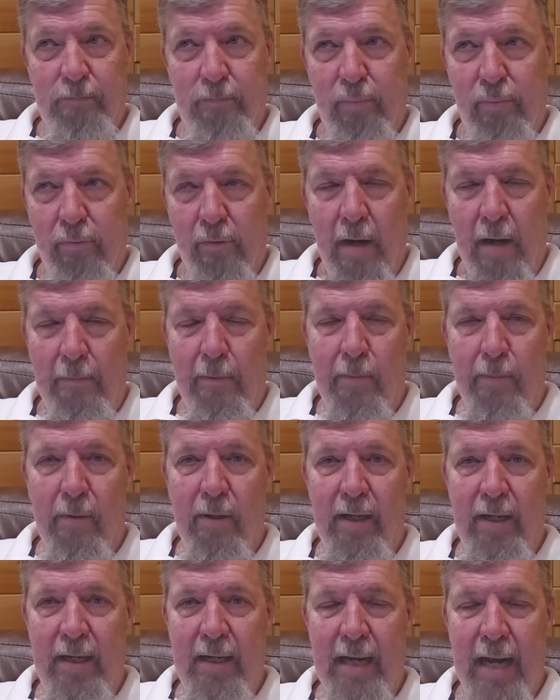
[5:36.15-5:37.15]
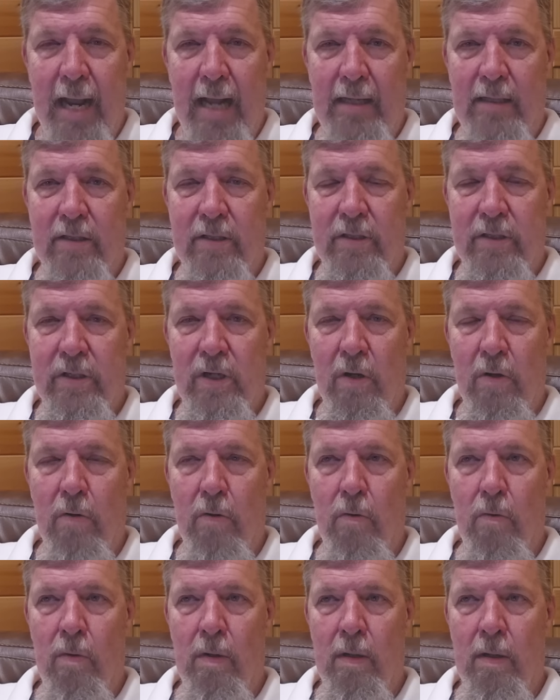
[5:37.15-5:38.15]
probably not
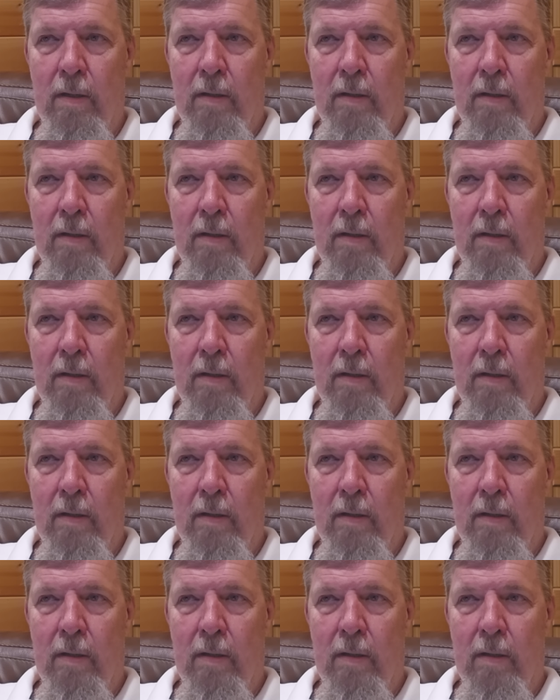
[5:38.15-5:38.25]
so